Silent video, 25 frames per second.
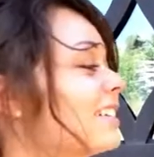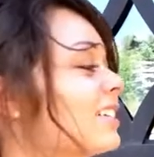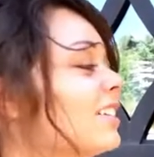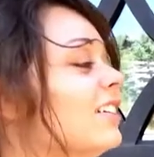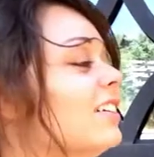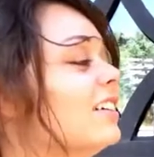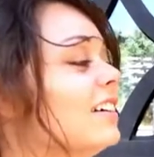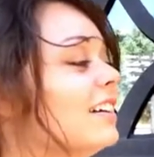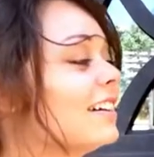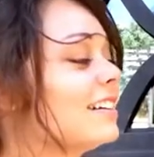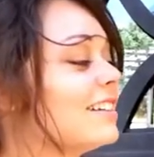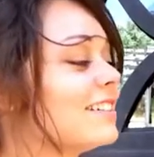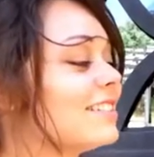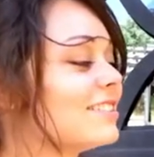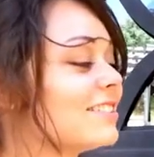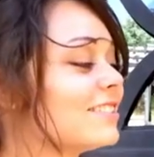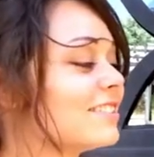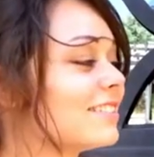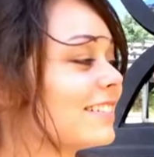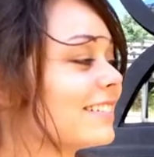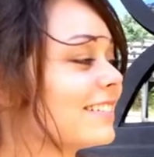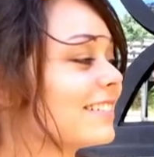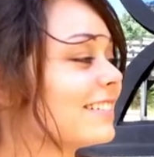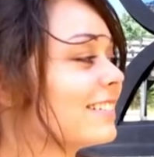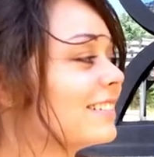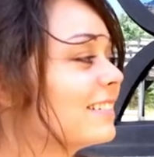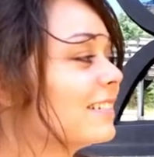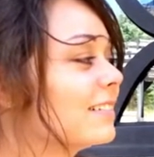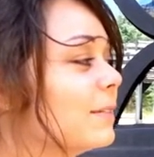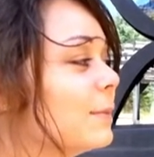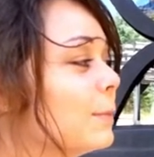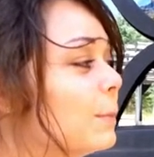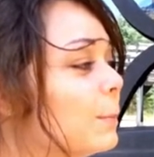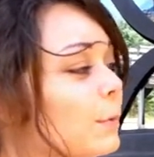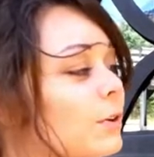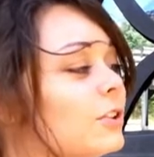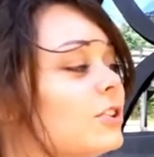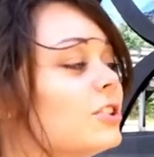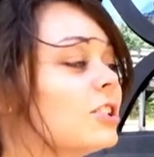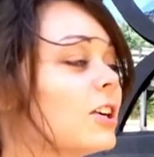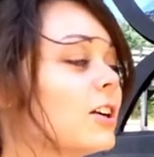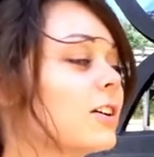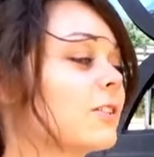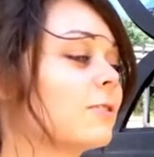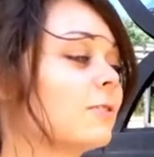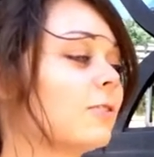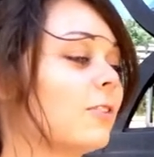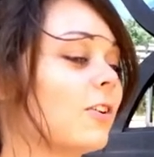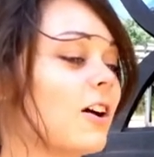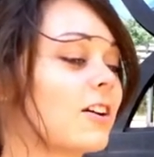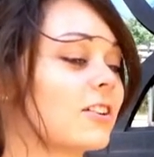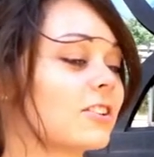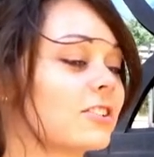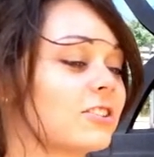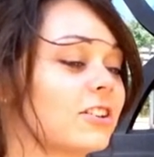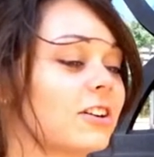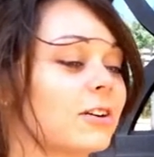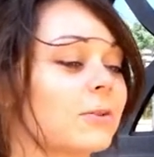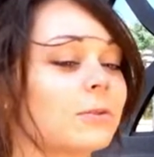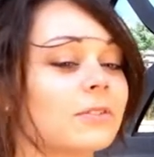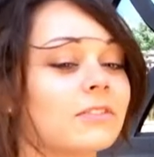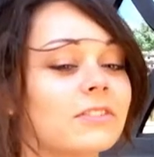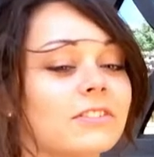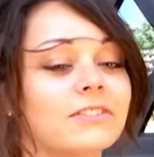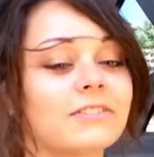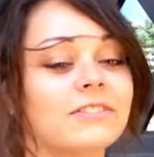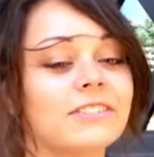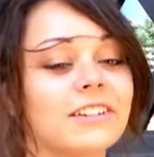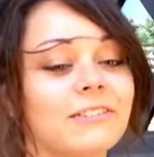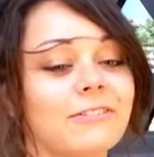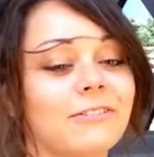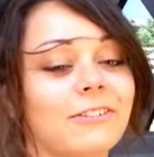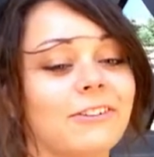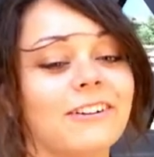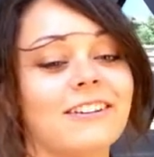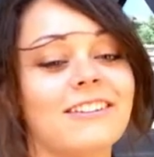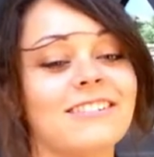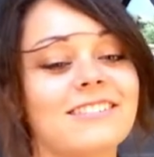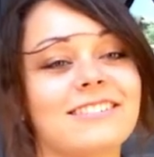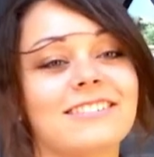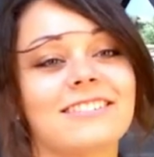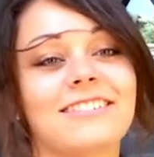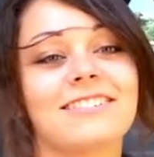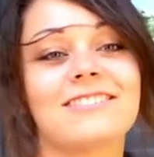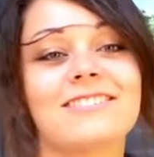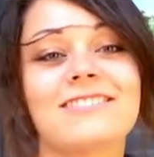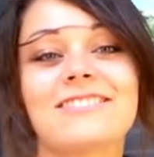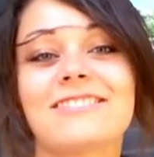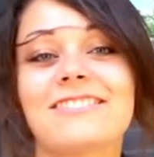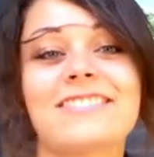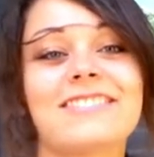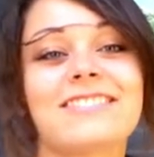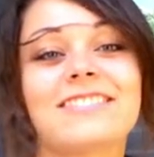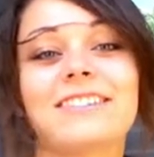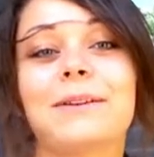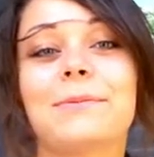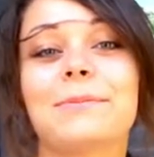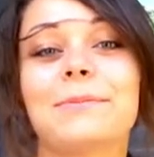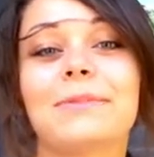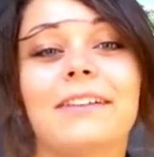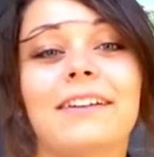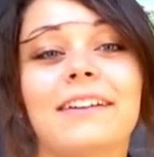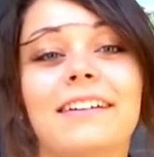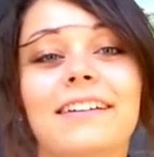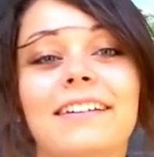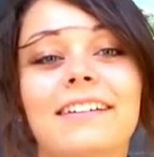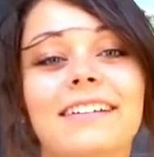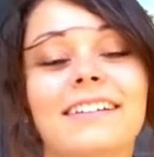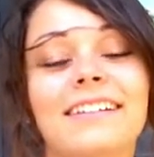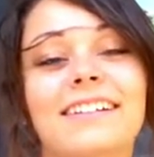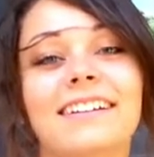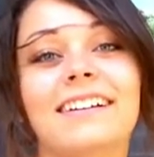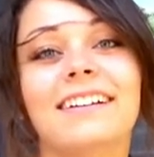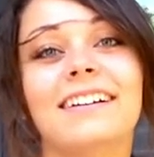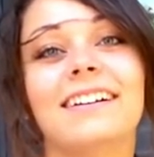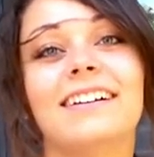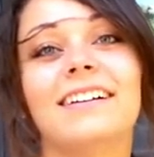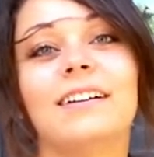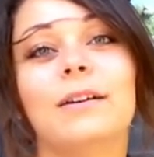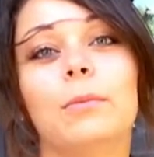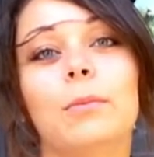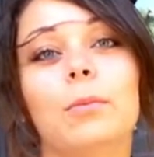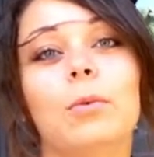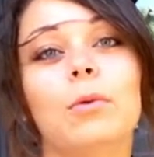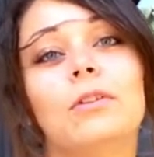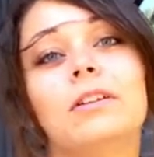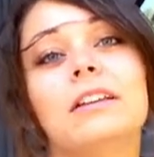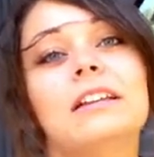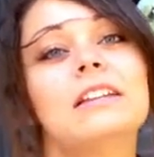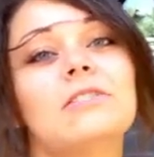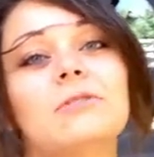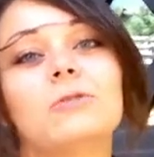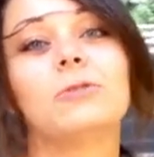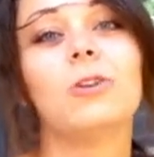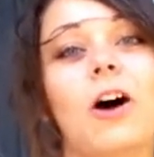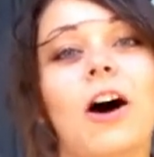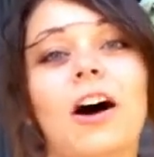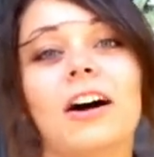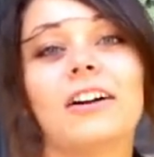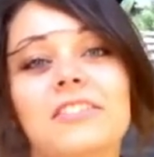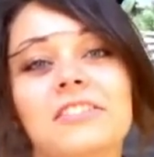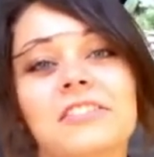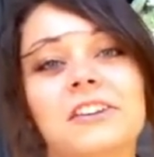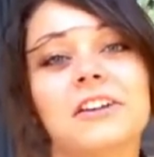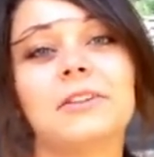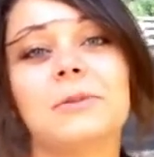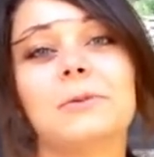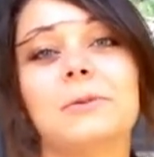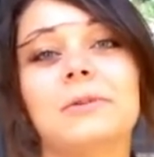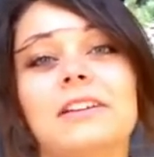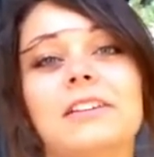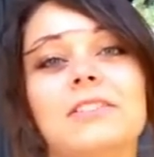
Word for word: gosh. Woodchuck, rock chuck, what's the difference? Are they the same thing? One eats rocks, the other one eats